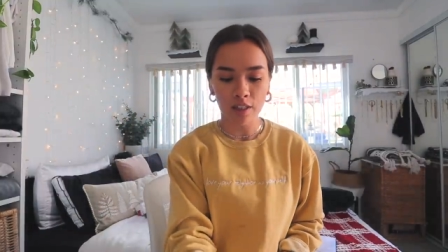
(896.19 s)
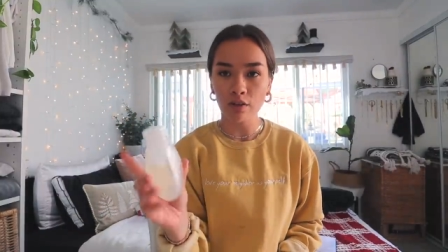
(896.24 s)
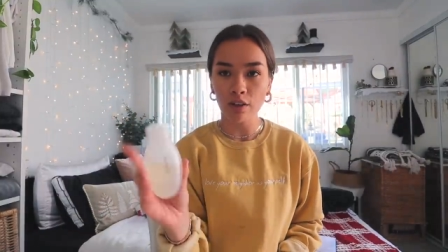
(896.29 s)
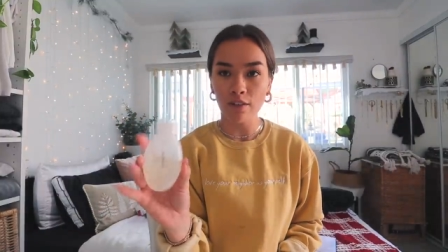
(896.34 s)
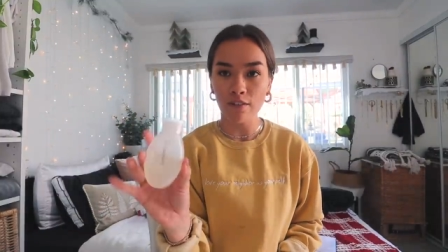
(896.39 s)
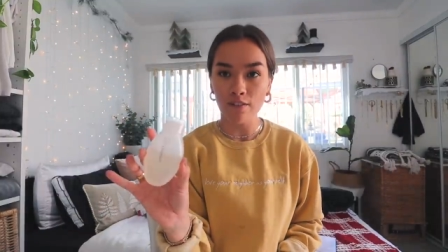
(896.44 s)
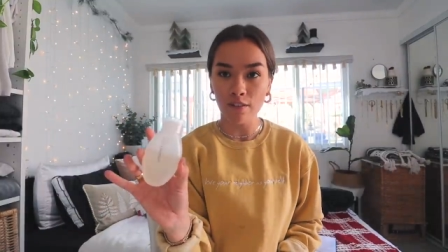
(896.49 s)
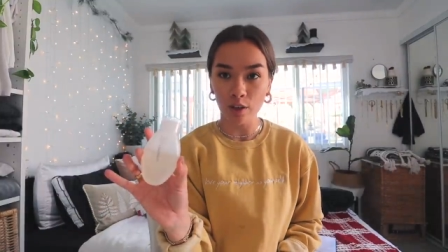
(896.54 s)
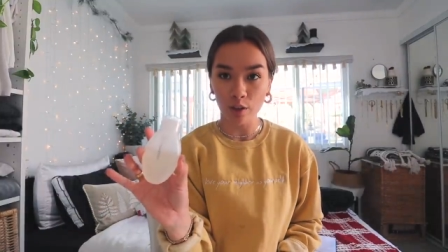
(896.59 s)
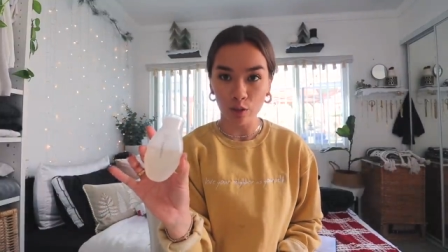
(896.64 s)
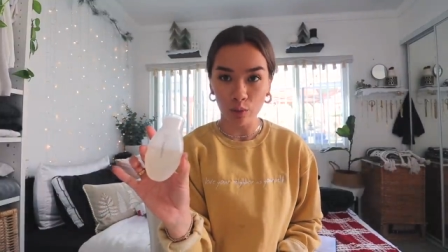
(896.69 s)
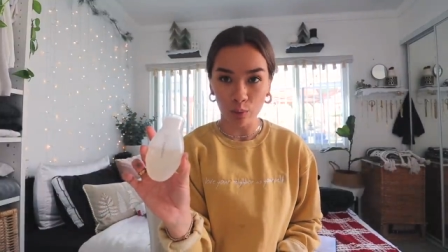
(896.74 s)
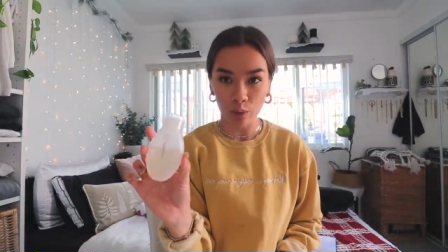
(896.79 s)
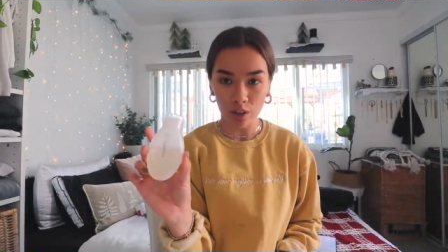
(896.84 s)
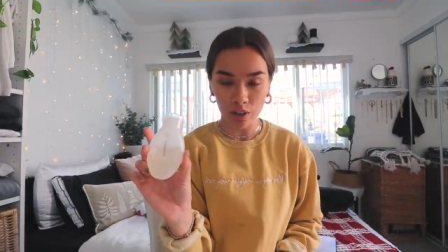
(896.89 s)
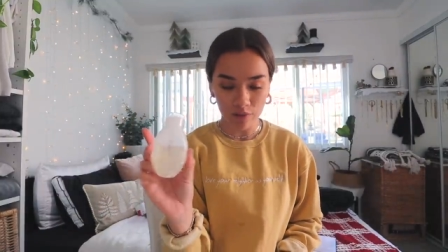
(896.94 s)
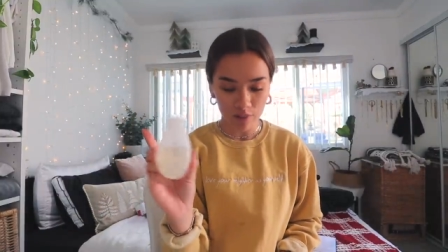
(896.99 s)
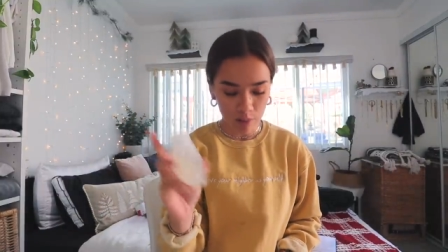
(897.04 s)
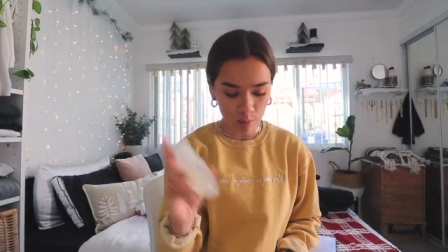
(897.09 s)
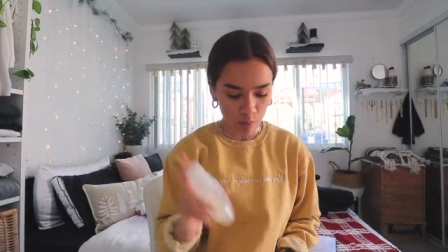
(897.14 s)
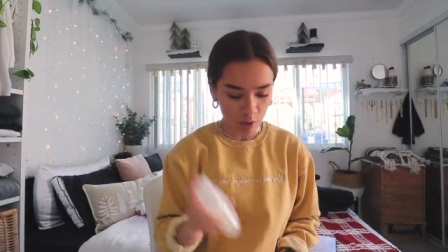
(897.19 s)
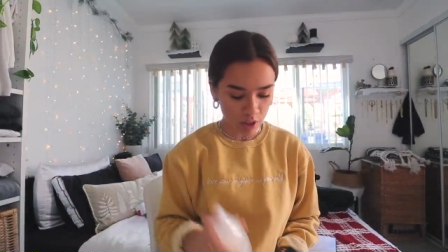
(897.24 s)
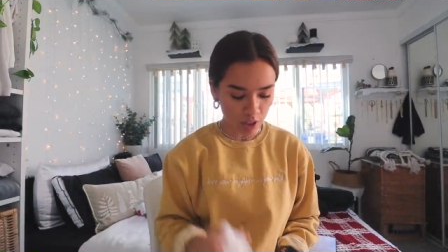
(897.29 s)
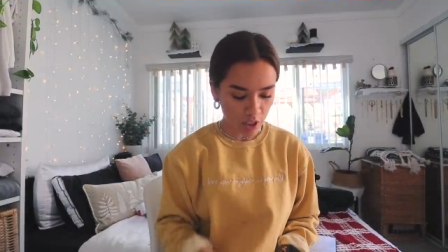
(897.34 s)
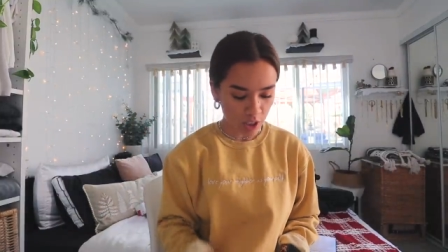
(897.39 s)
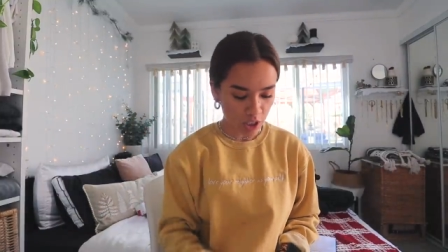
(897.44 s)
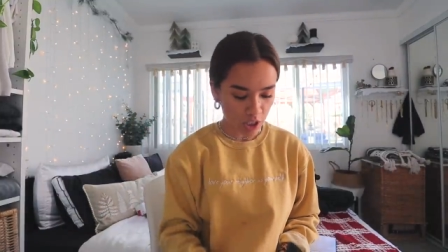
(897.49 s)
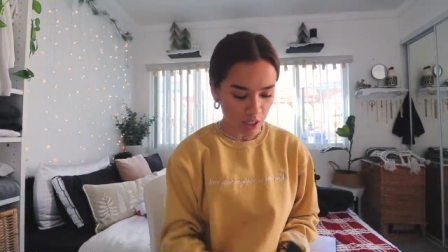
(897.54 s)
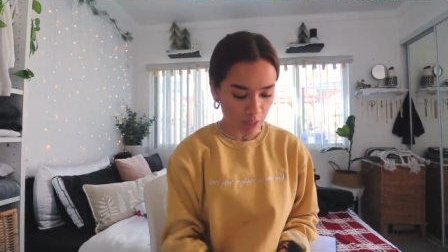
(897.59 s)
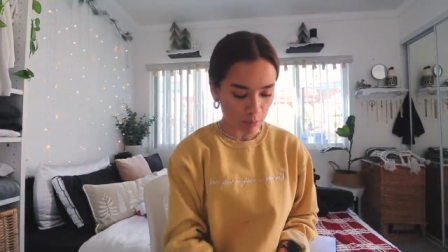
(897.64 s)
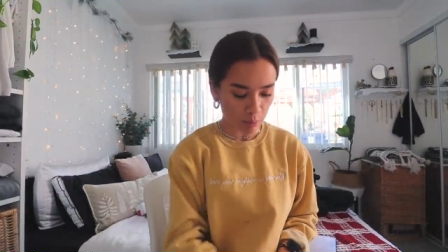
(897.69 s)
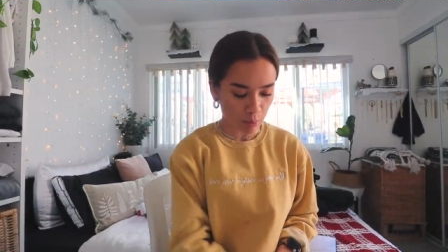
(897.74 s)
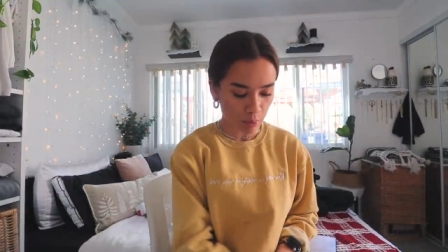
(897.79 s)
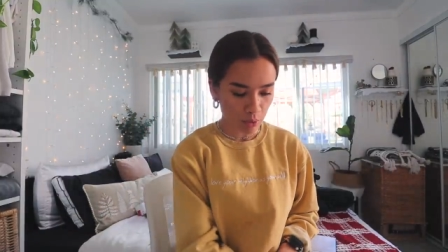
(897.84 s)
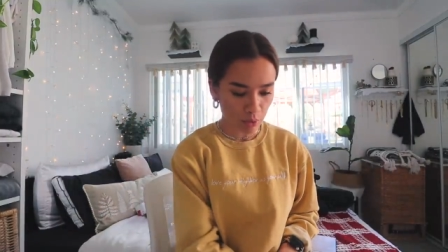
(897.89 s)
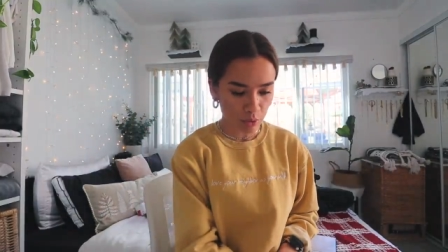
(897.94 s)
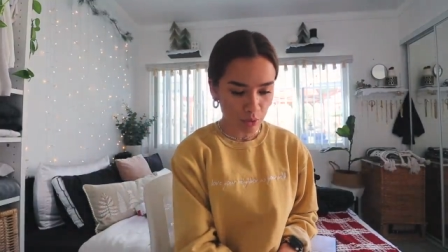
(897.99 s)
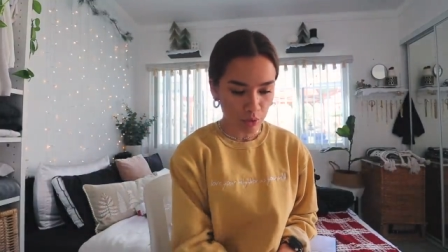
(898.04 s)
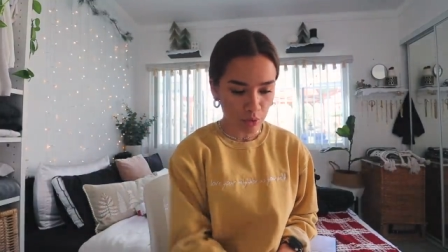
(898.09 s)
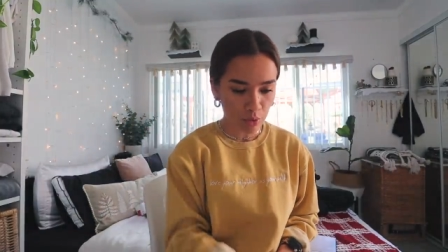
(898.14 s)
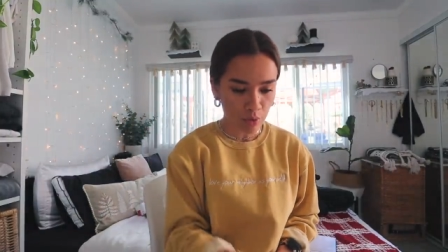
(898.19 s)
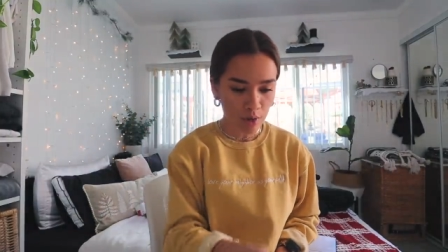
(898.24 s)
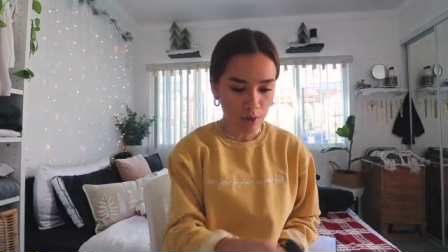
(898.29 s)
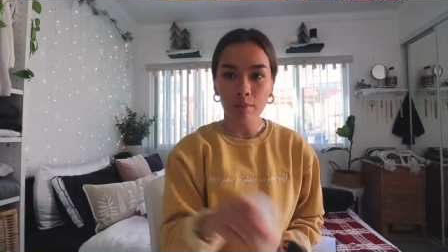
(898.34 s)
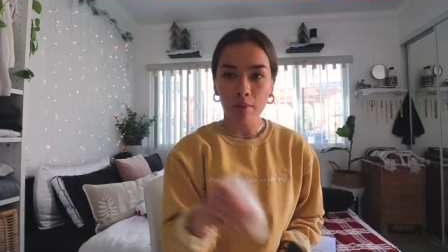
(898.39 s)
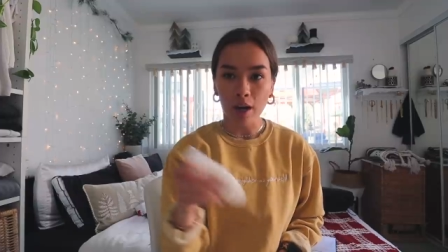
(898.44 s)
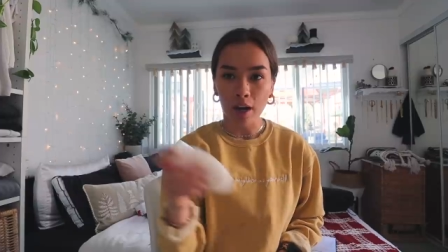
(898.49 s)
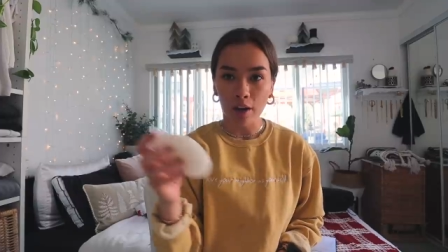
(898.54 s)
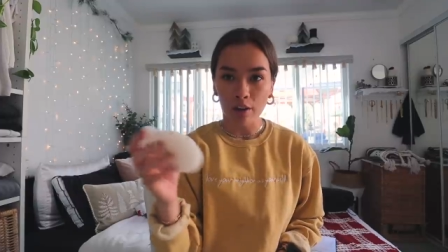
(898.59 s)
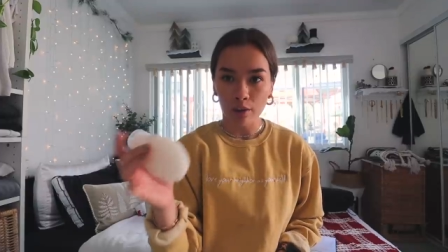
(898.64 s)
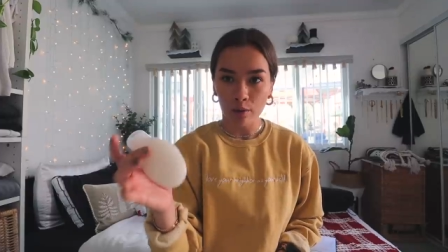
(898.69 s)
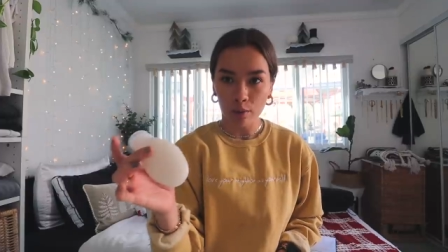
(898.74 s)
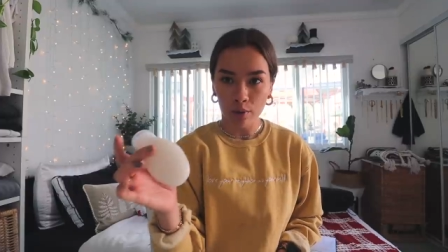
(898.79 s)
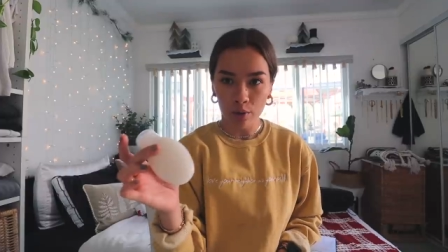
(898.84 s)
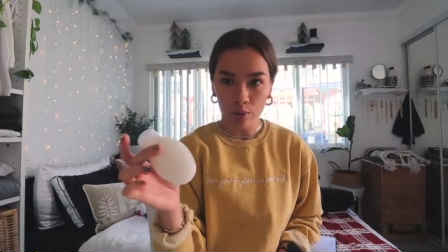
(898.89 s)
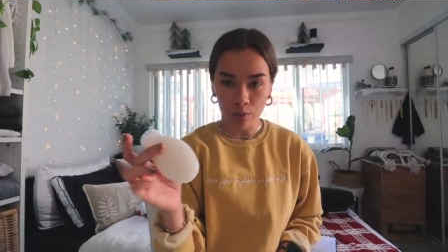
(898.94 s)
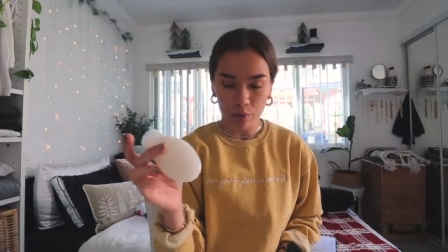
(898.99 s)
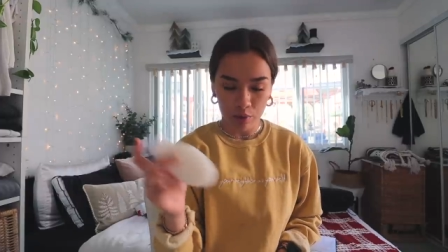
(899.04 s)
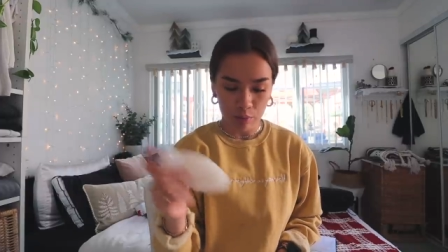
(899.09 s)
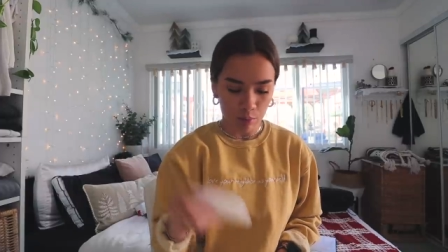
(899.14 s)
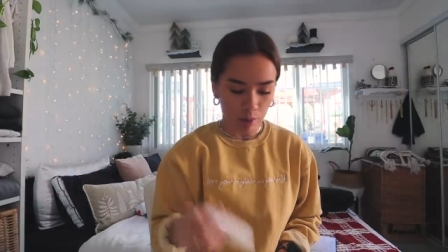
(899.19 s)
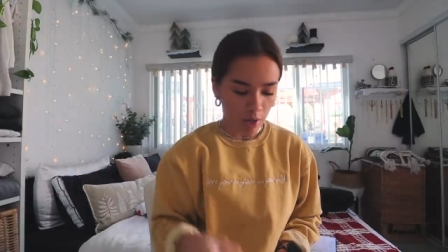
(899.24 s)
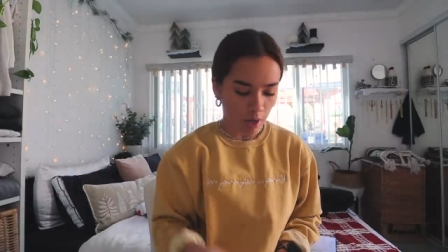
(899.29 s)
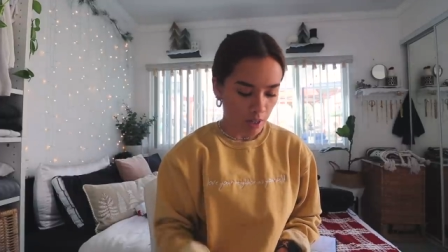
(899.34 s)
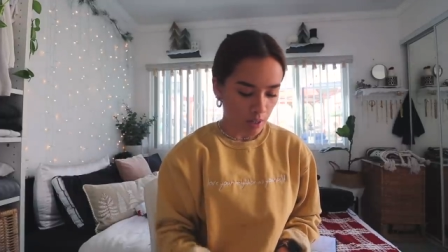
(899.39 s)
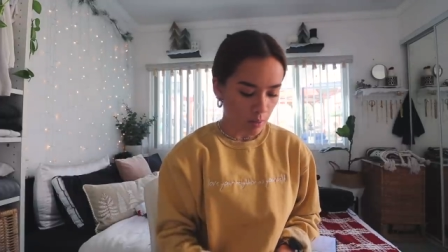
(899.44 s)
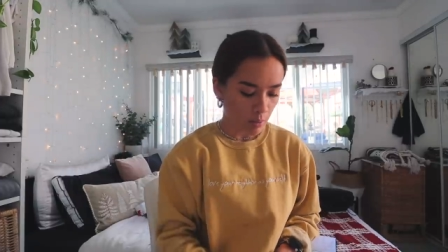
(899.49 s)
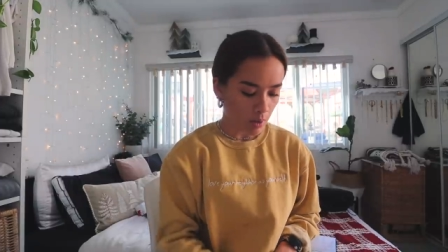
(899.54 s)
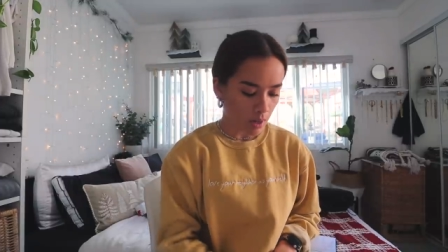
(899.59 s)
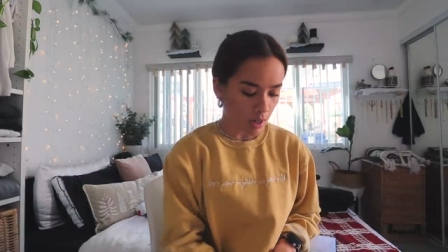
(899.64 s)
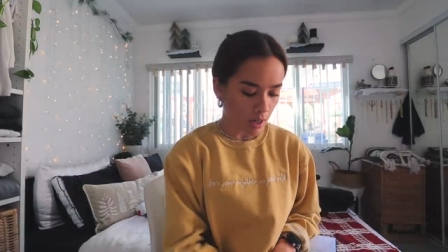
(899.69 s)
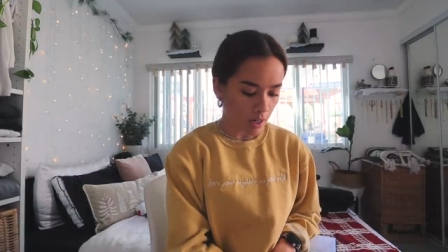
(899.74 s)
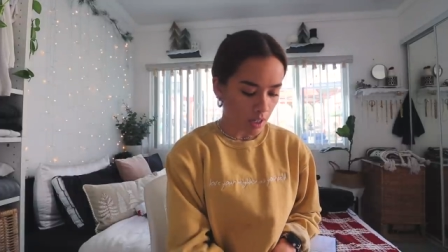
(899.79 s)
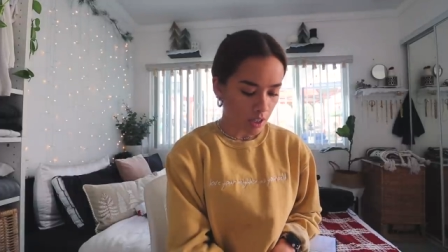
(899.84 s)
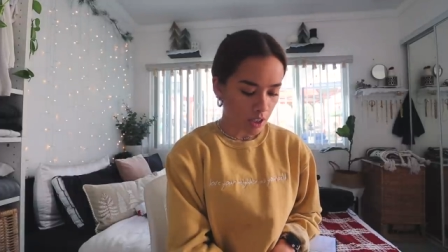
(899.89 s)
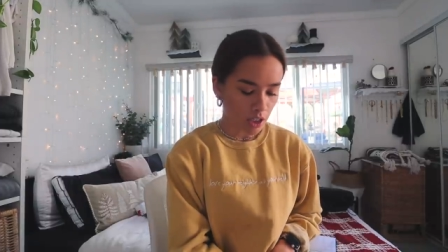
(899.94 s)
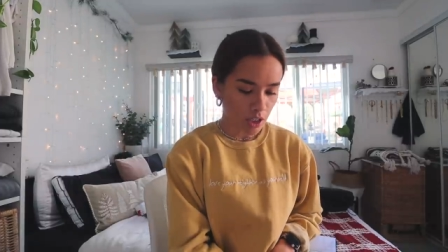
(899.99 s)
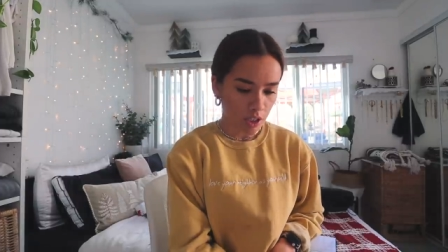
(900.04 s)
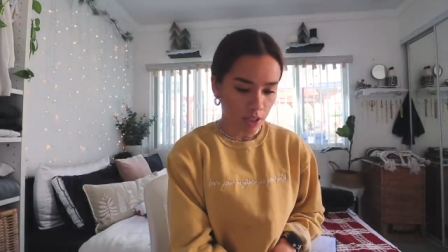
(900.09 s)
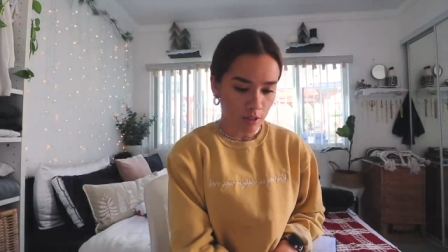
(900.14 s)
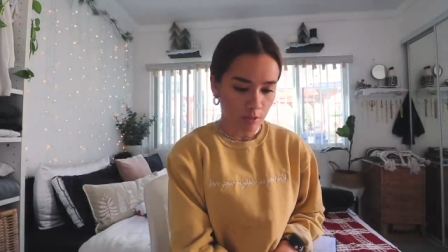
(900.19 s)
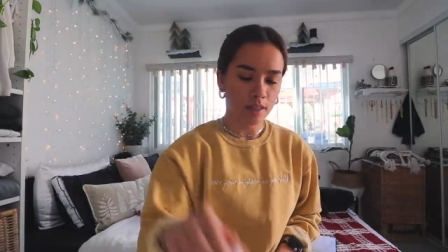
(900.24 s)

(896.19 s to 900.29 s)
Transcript: So I filled one of them with shampoo, my other one with body wash,